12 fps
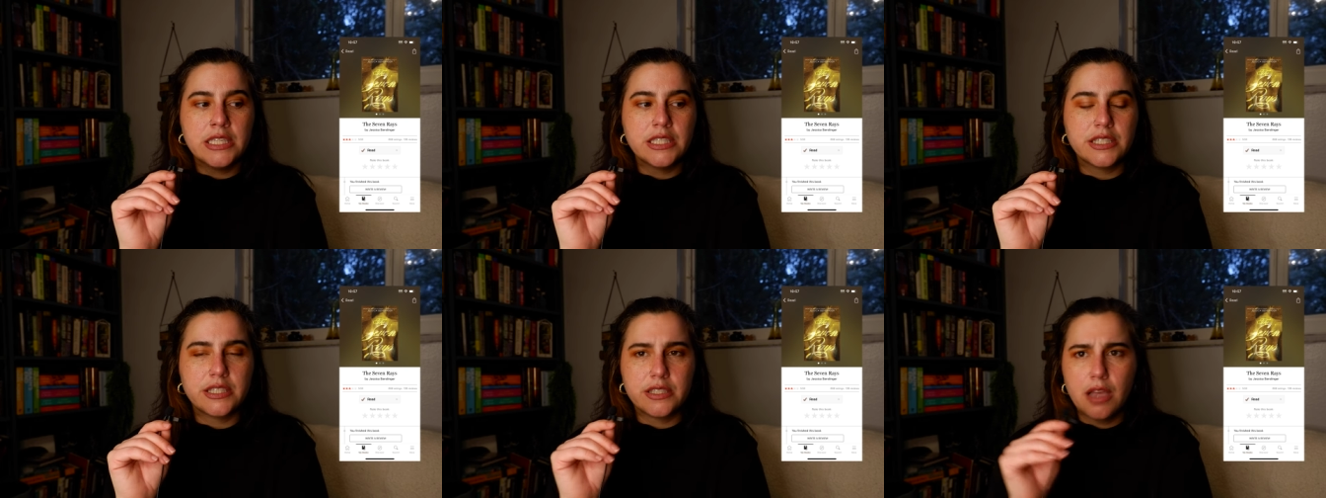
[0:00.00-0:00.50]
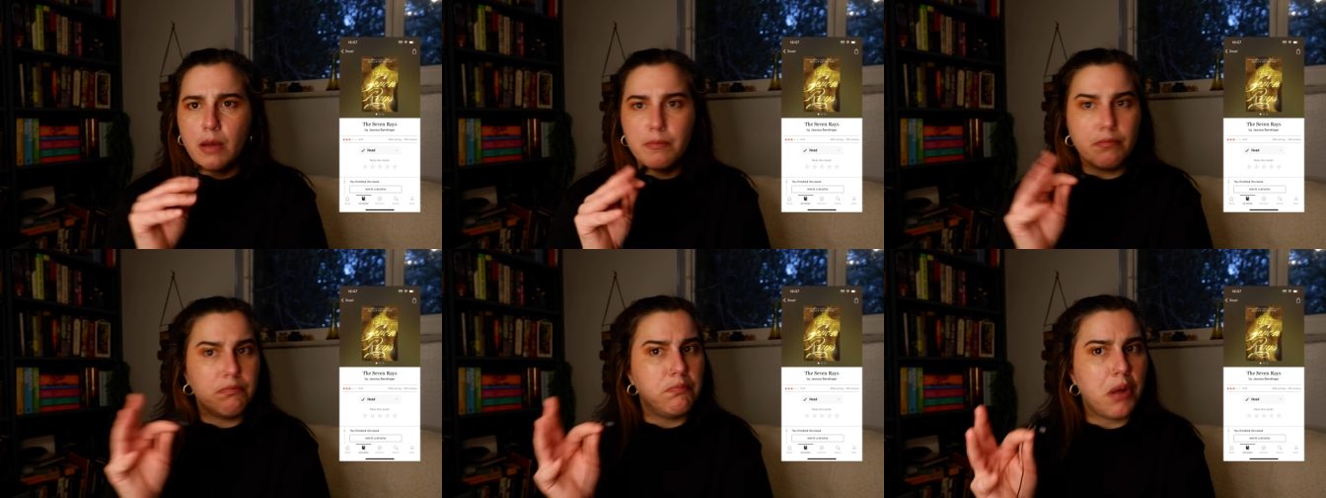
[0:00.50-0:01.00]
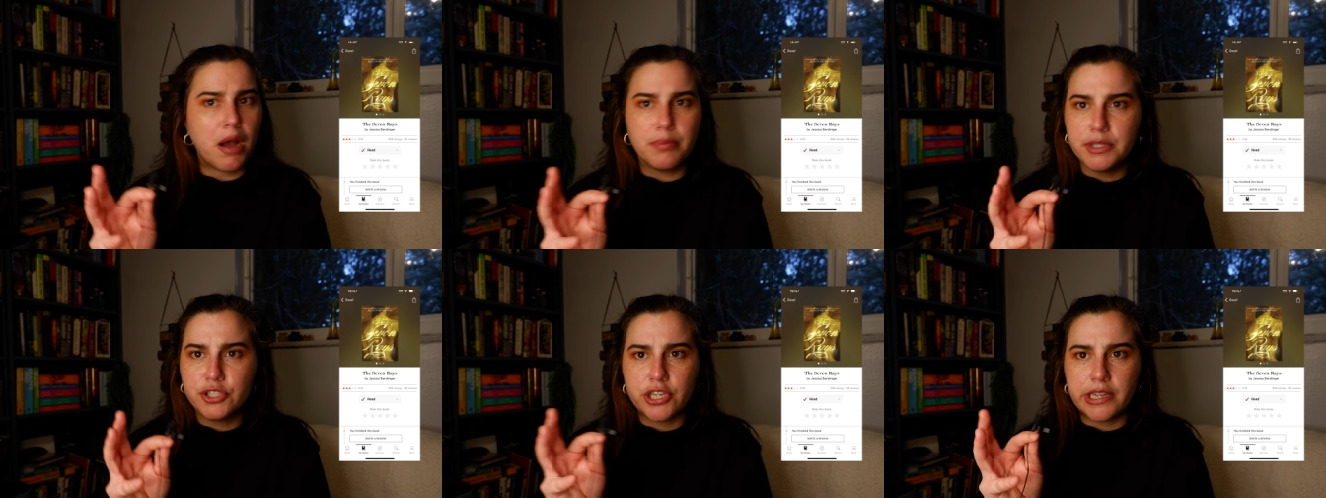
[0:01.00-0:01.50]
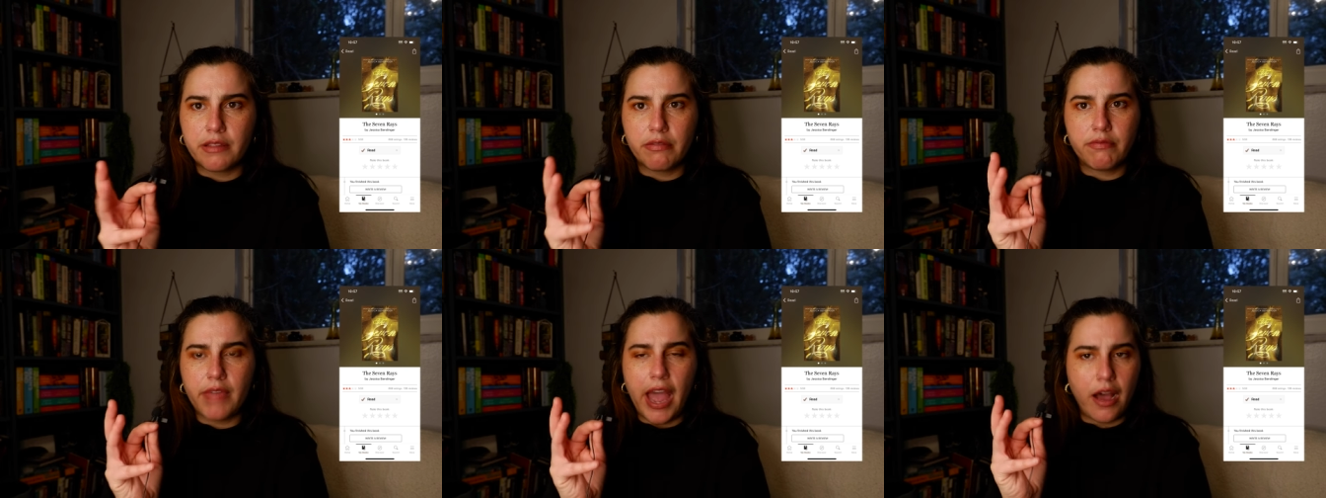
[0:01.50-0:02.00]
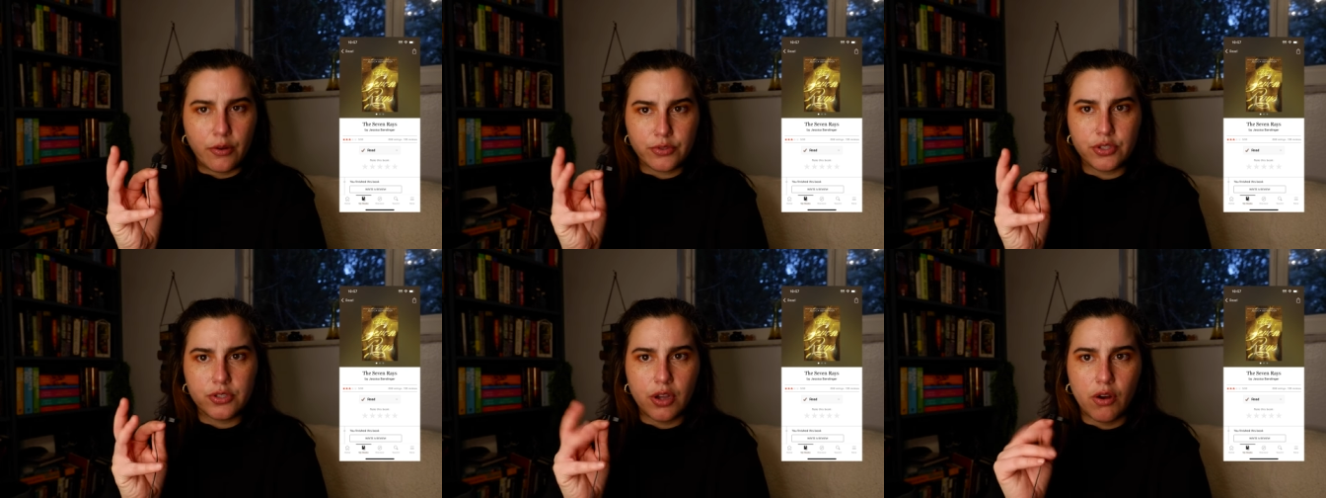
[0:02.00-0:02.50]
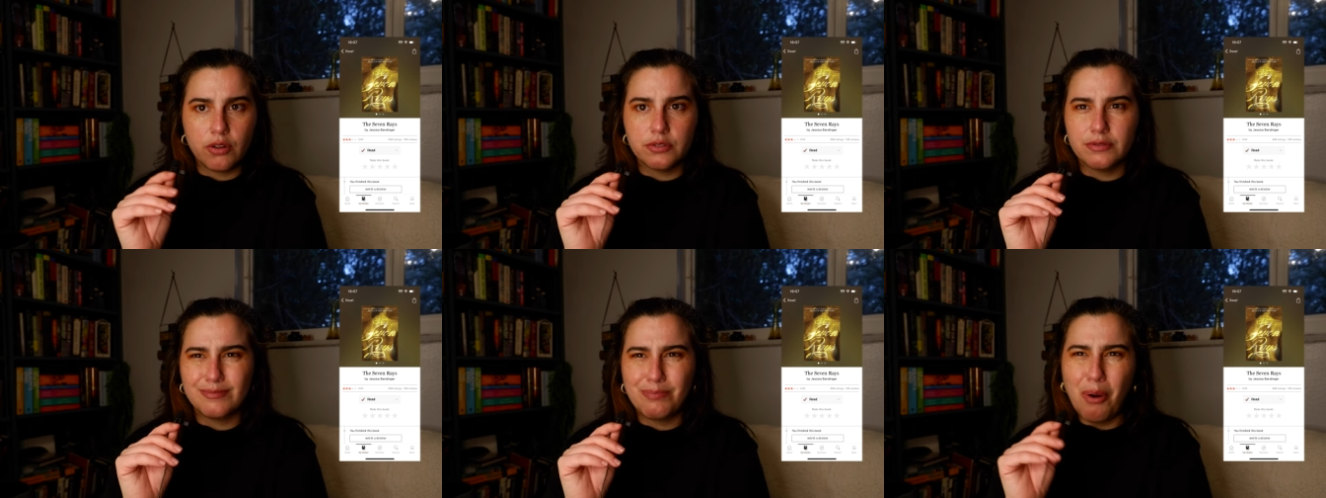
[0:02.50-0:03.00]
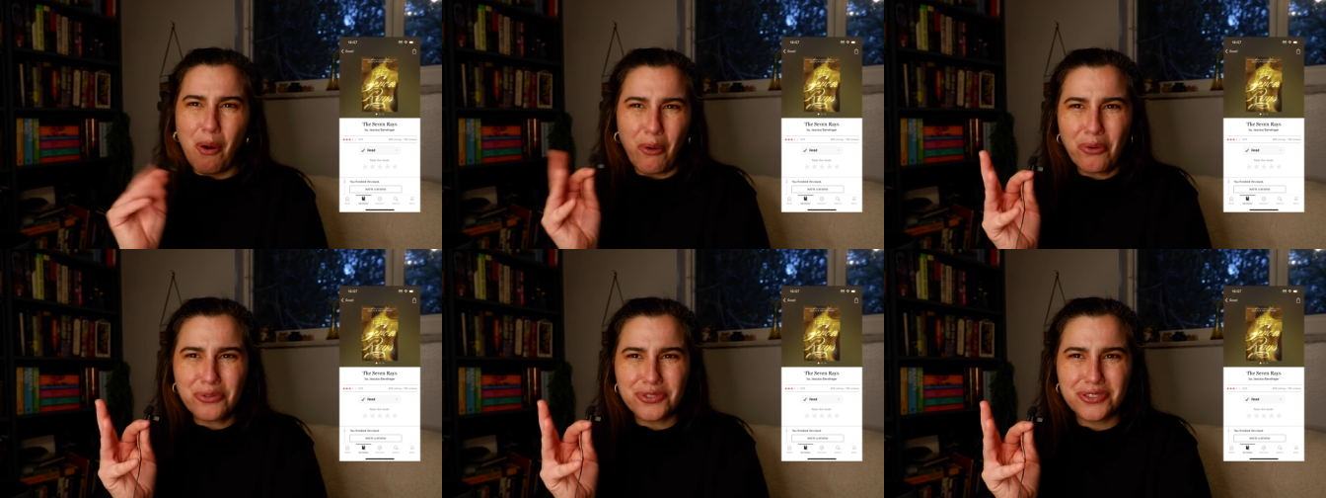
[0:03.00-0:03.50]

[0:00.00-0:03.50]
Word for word: sub-publishing house called Simon